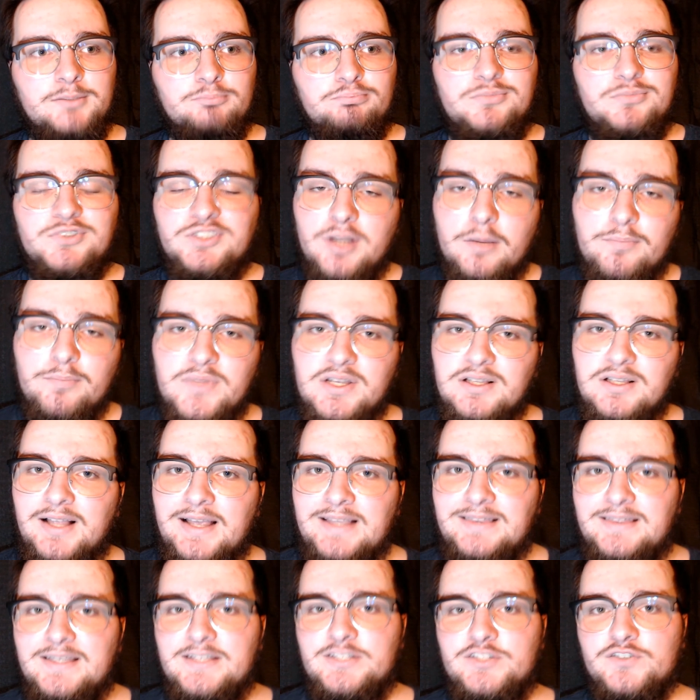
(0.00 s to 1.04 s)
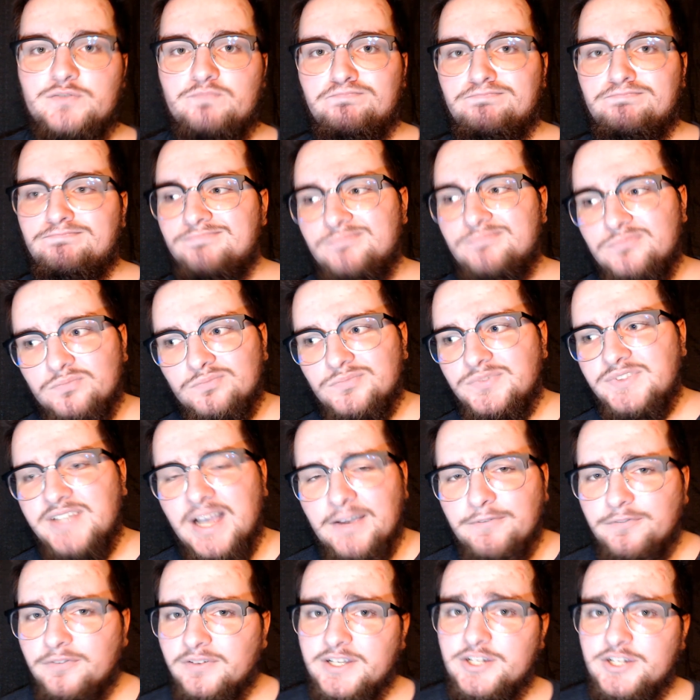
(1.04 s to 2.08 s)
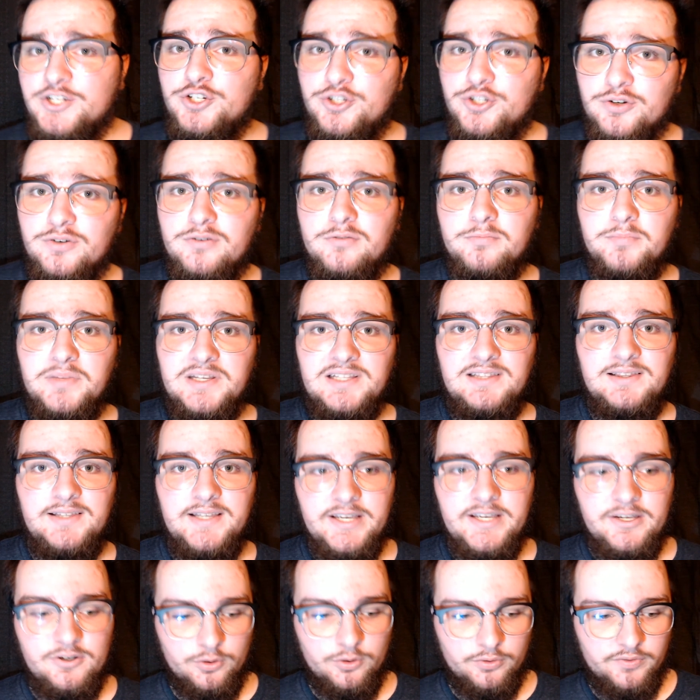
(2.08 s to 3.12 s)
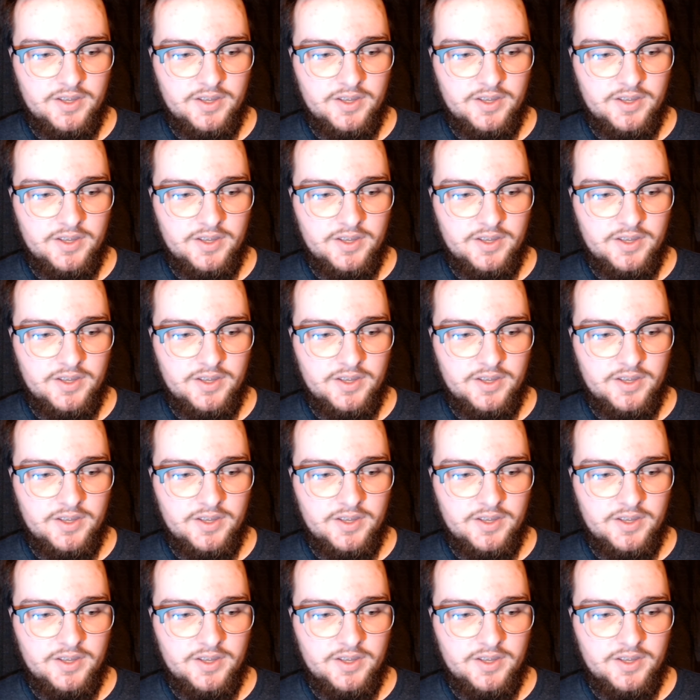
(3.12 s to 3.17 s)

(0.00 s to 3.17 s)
Something like this definitely shouldn't be legal.